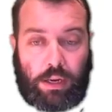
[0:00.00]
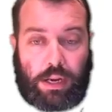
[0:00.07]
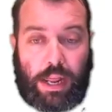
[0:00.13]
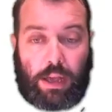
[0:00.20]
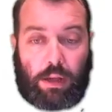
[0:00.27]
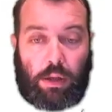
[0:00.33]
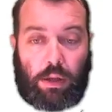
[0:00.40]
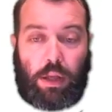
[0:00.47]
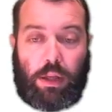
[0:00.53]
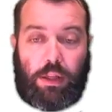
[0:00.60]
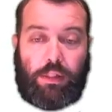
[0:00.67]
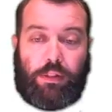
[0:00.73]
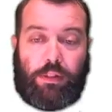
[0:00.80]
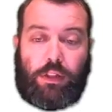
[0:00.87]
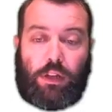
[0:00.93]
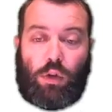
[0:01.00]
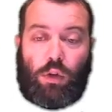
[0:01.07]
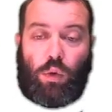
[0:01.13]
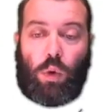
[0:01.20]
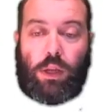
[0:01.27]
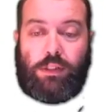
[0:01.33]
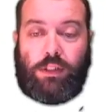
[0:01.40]
Now, the
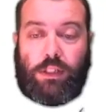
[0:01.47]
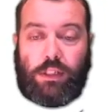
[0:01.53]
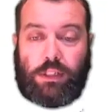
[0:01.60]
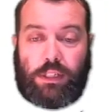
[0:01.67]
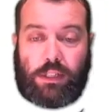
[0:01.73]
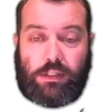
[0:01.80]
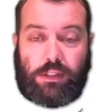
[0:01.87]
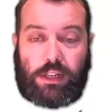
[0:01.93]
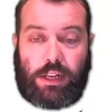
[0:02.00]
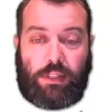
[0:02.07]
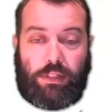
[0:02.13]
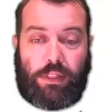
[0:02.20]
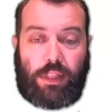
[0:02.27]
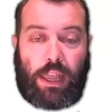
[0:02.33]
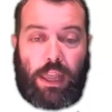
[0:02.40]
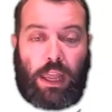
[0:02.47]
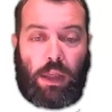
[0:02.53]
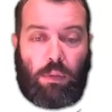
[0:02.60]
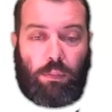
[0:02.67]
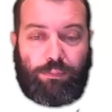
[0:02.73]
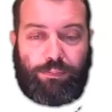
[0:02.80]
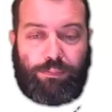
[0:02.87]
question doesn't end there.